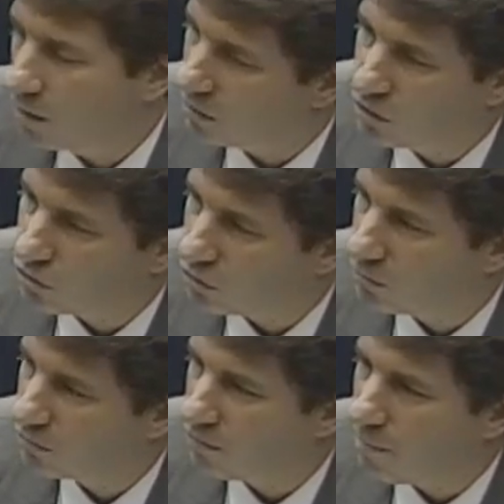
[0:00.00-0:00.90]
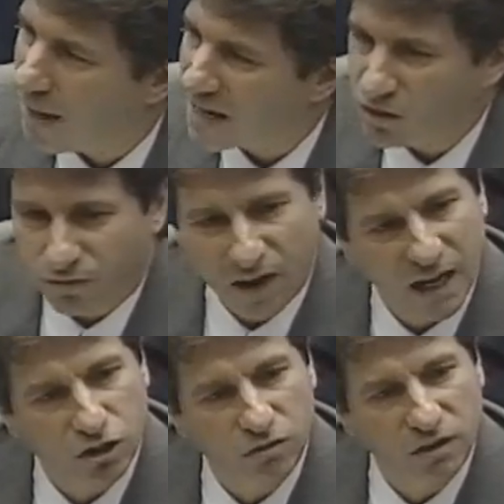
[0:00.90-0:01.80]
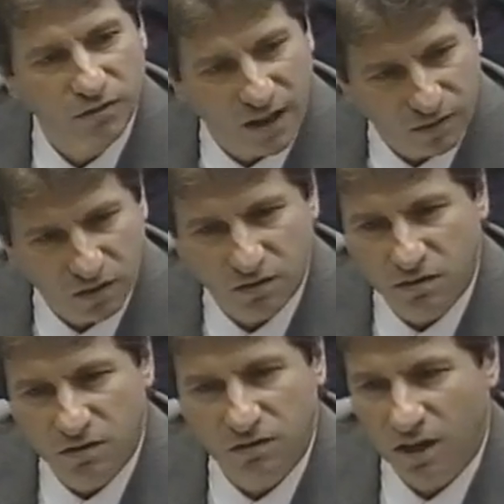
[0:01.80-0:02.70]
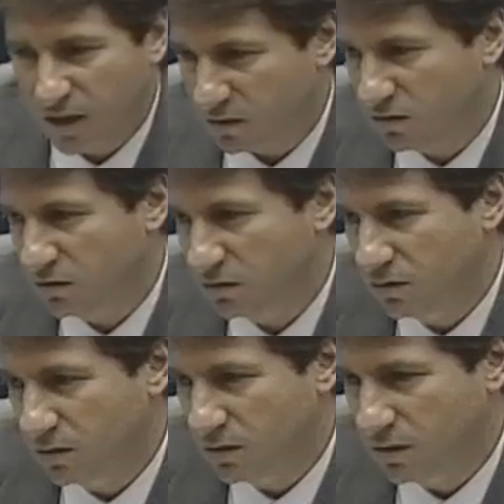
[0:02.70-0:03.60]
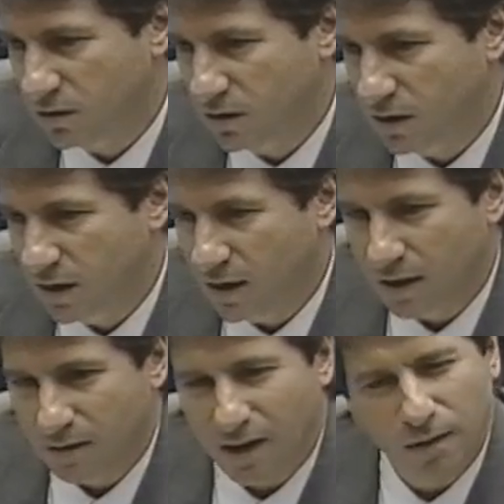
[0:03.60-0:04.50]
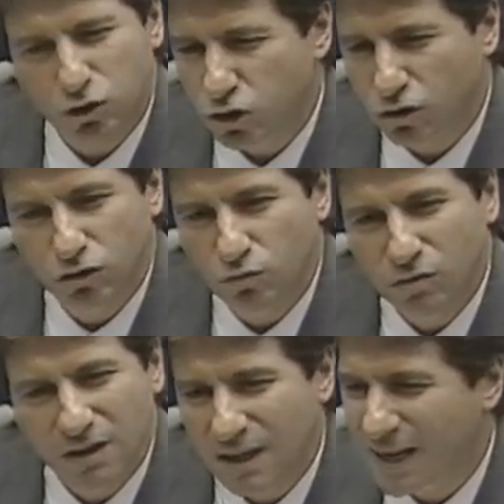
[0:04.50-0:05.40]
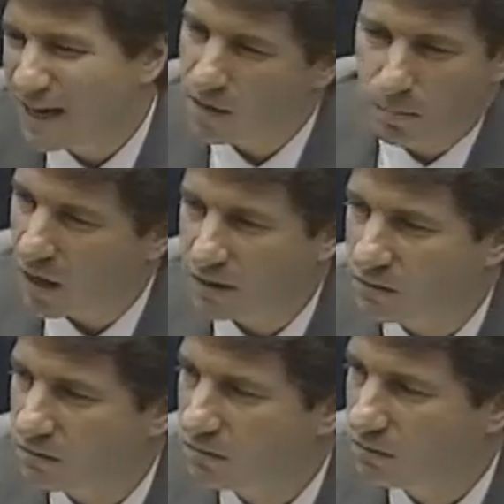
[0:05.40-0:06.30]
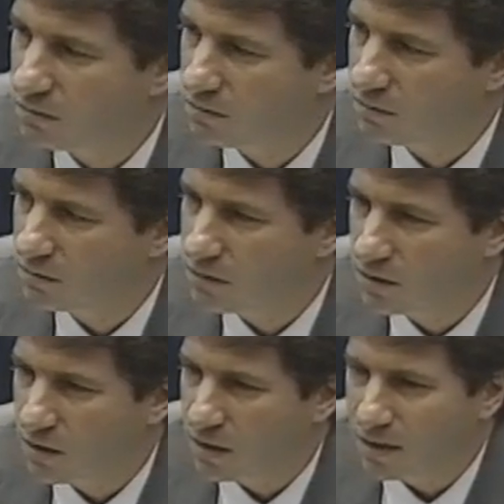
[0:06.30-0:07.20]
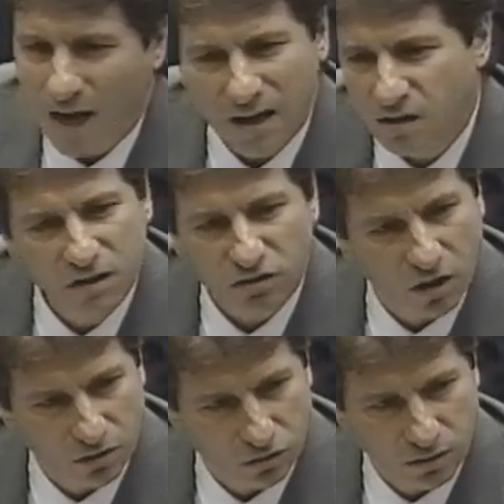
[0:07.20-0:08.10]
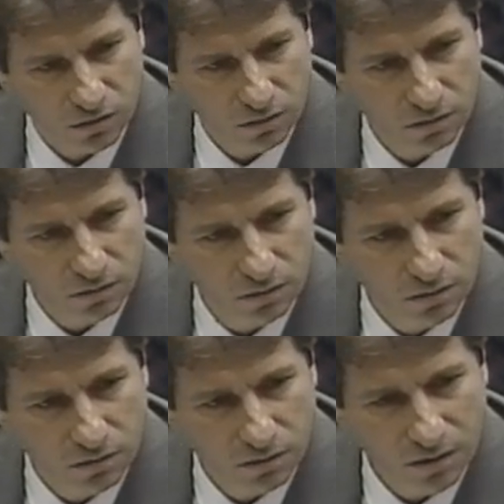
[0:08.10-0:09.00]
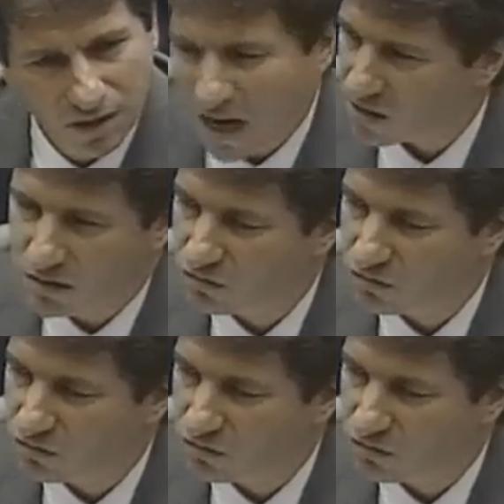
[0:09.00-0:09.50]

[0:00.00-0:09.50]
in terms of the manufacturing of evidence in this case that I'm sure you really can't abide it. Not in this country, not in this